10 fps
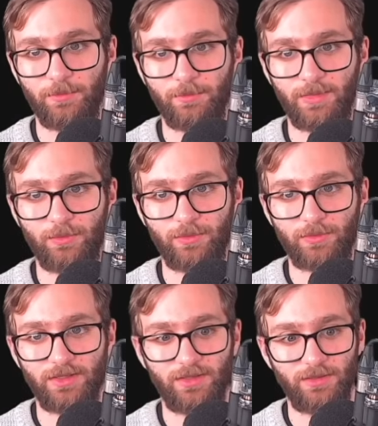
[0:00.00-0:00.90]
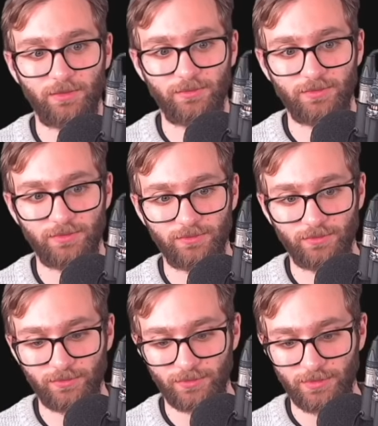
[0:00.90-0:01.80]
memory
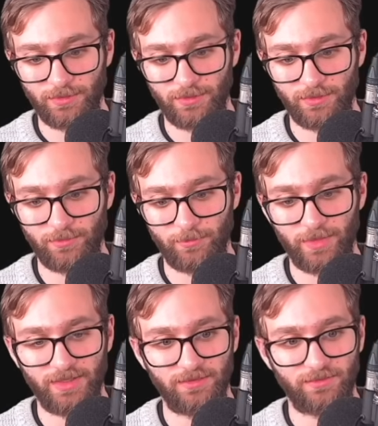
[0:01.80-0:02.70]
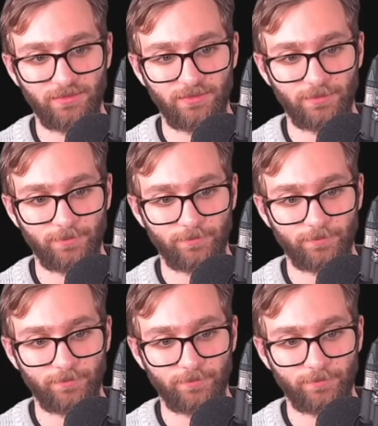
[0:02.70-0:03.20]
usage in bytes.